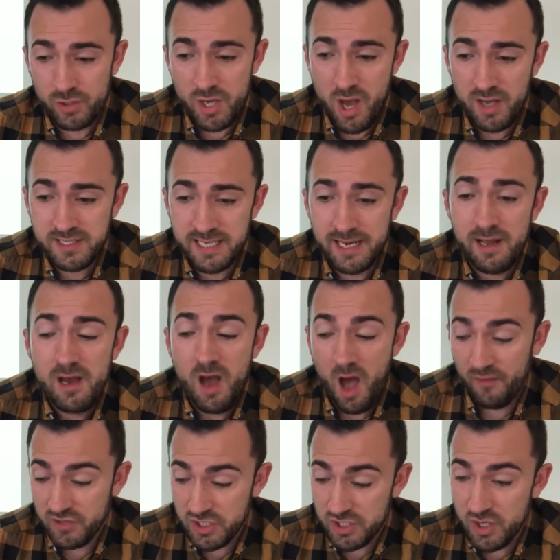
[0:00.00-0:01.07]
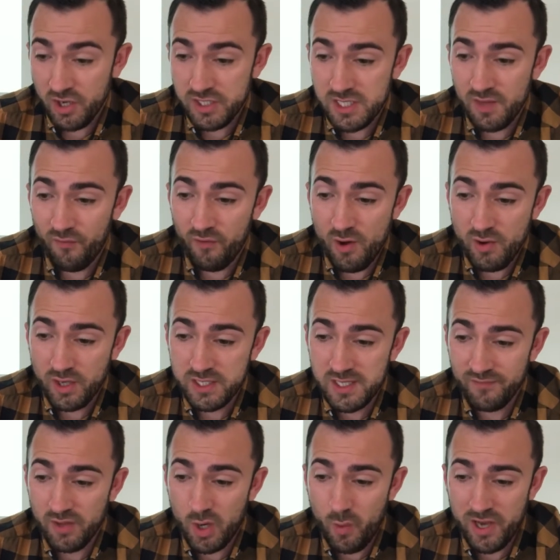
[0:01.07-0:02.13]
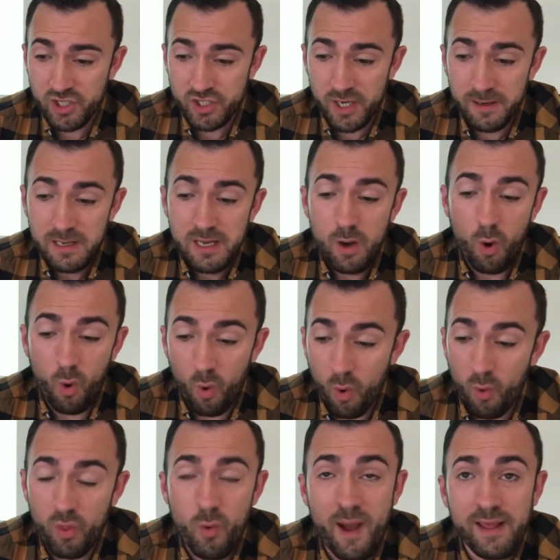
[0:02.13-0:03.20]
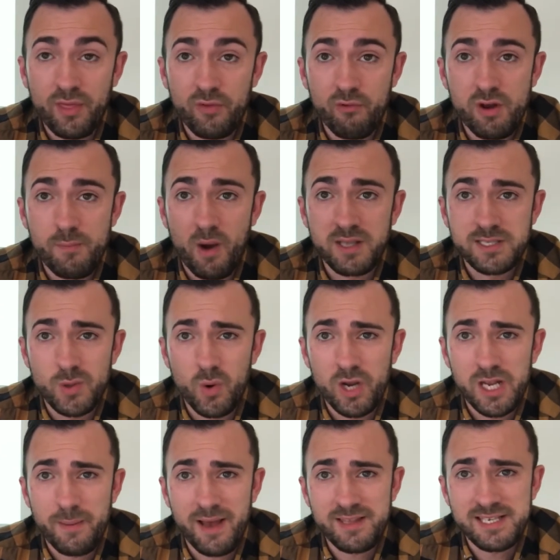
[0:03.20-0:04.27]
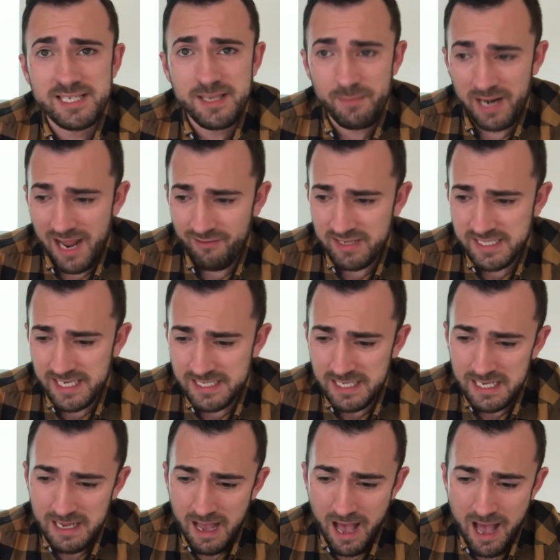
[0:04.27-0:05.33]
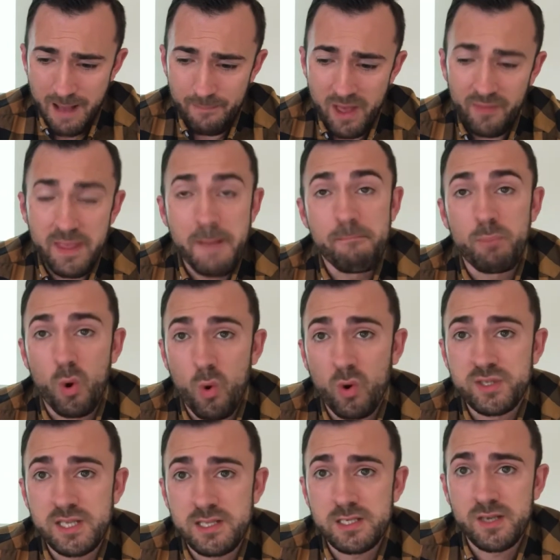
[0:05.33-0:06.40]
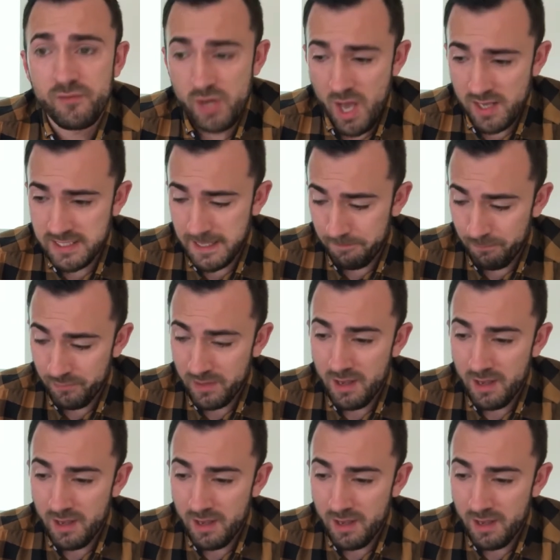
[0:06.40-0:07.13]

nursing. I've stuck to the focus of the question all the way through by talking about the similarities and the importance of nursing.